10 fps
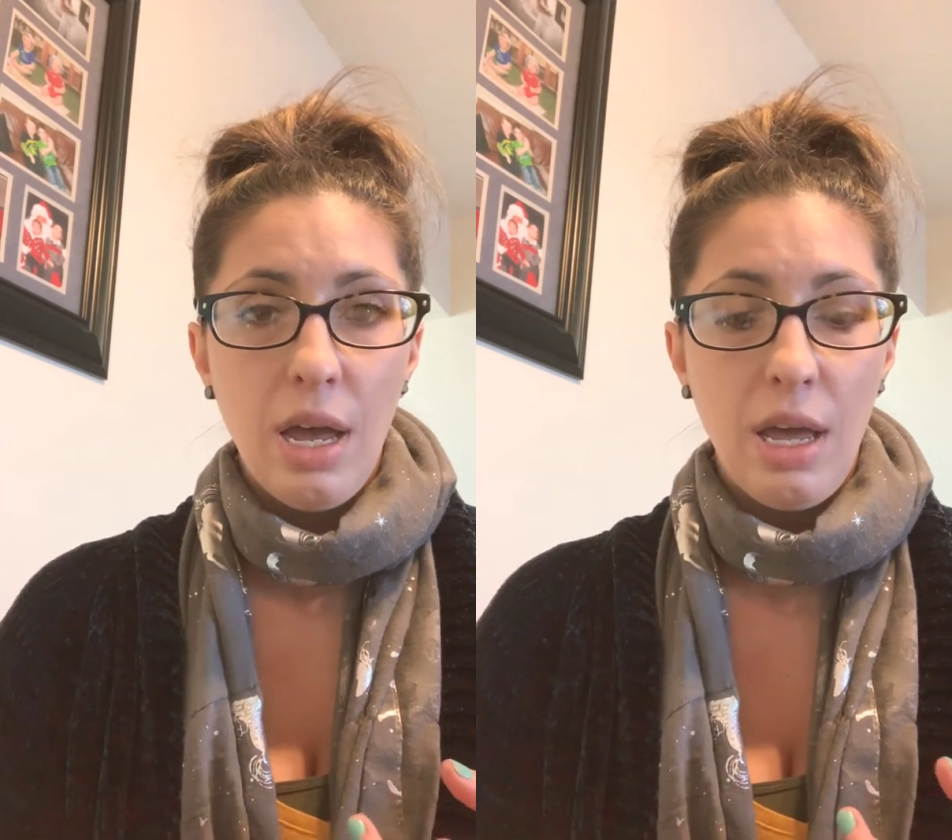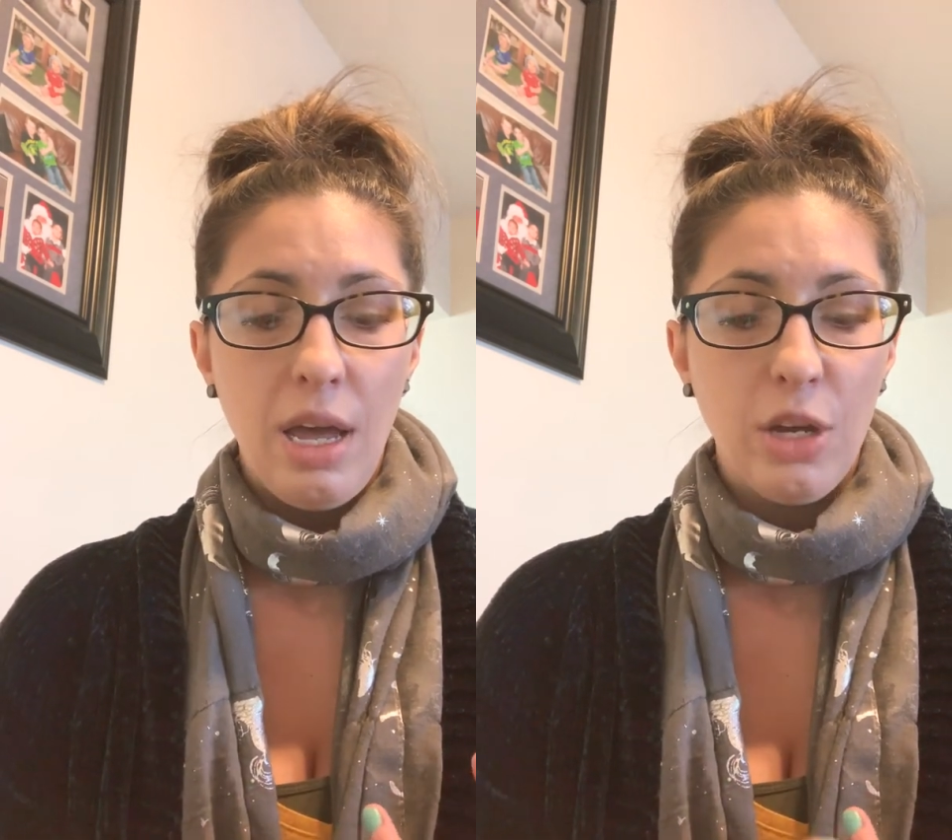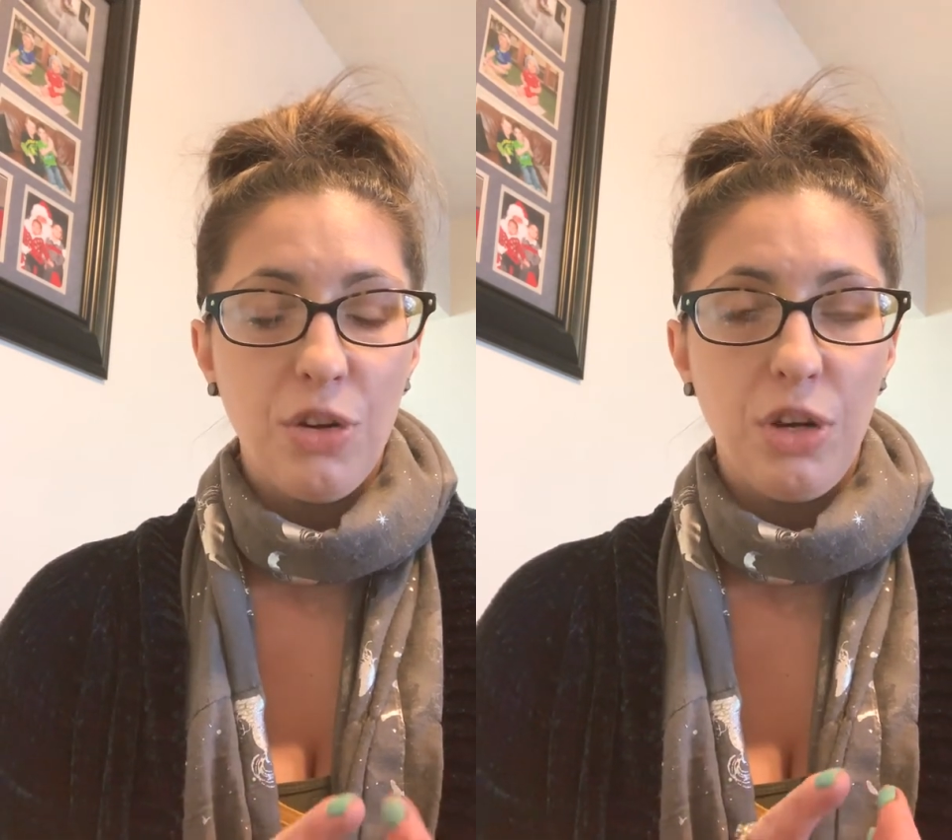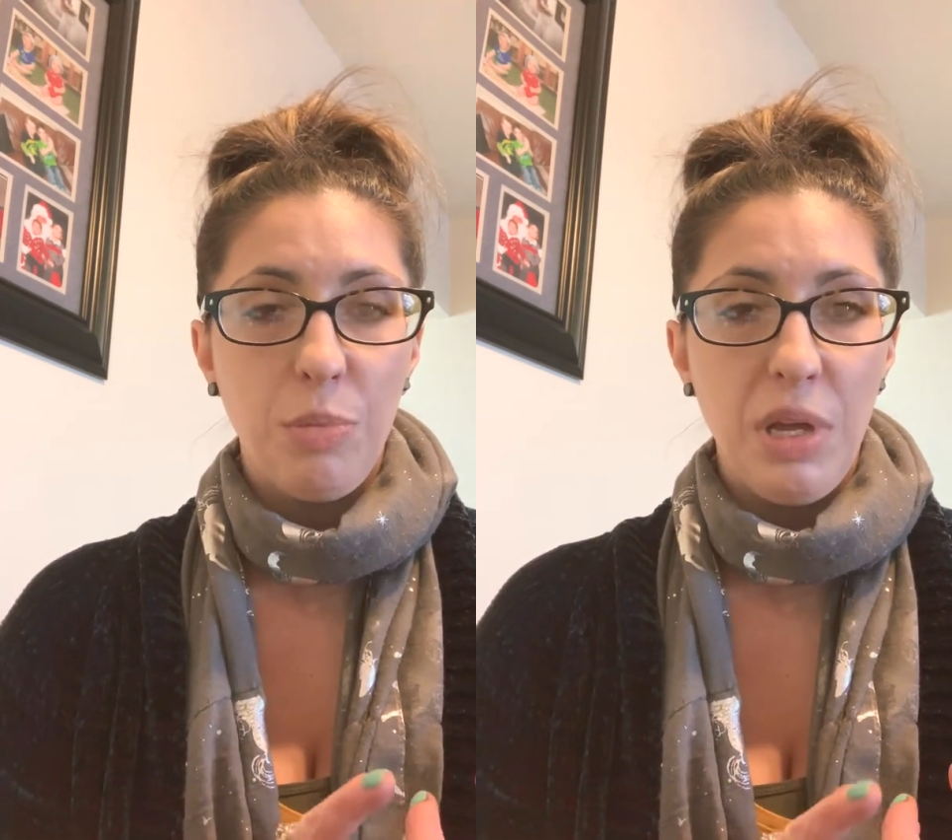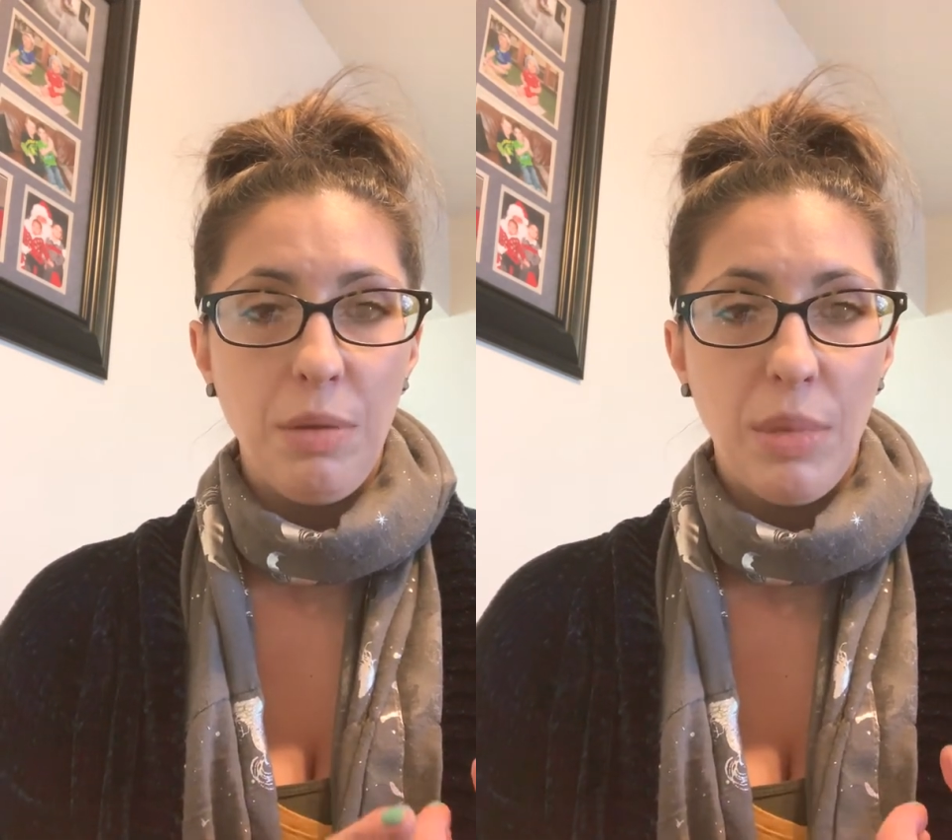It could
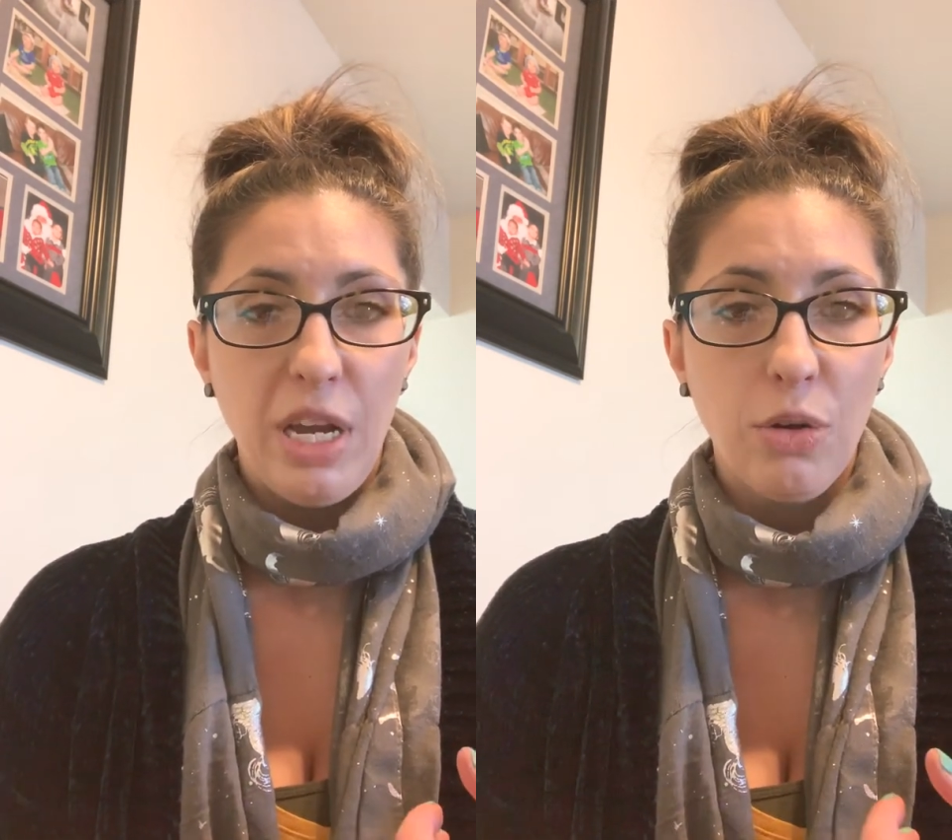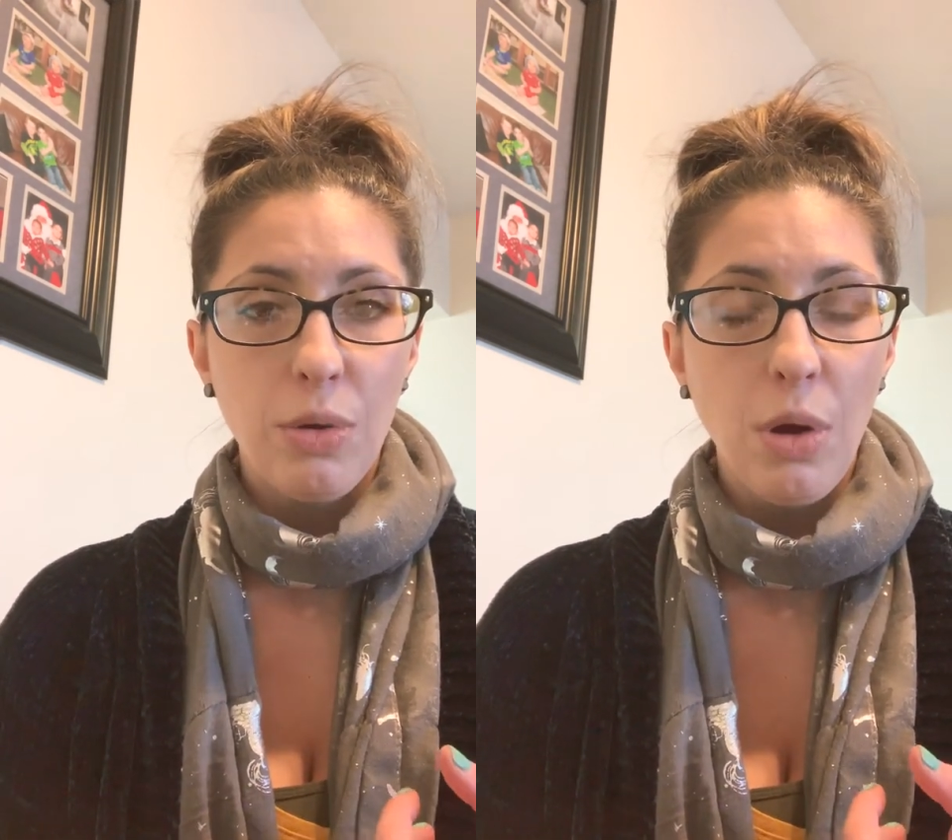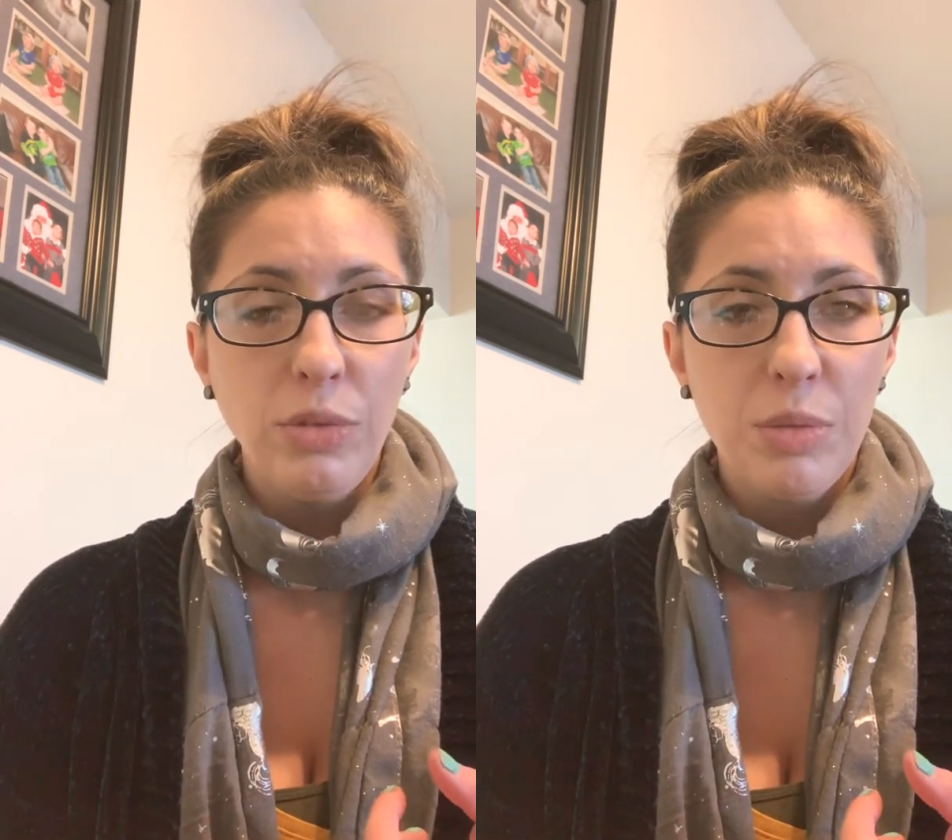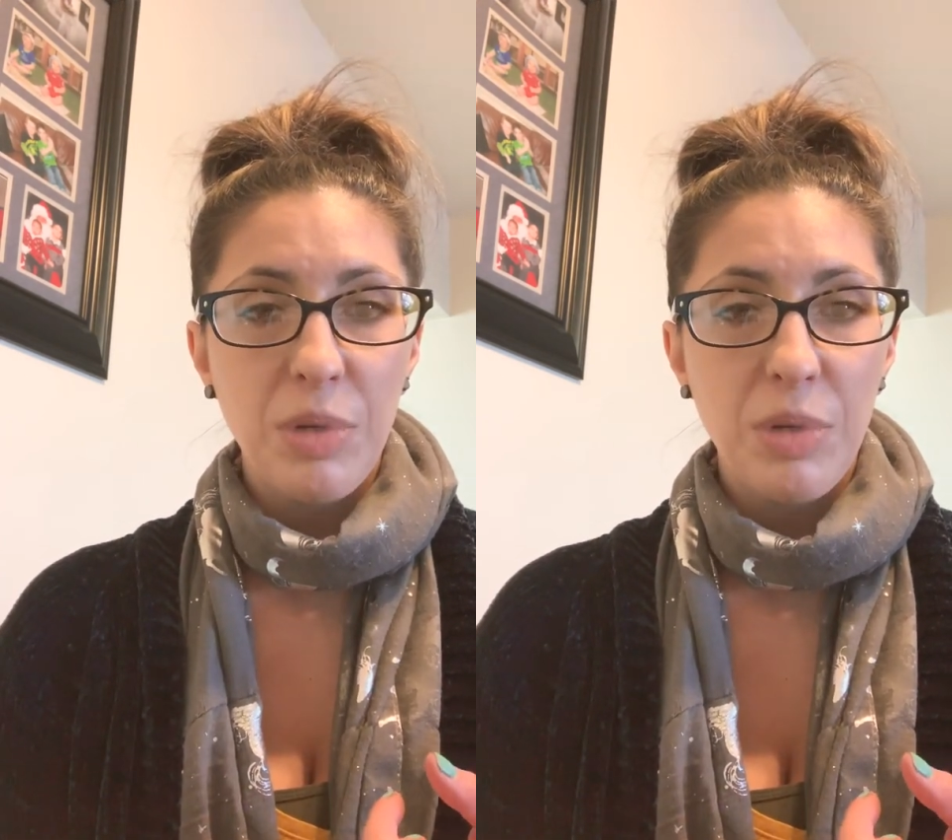have been my Crohn's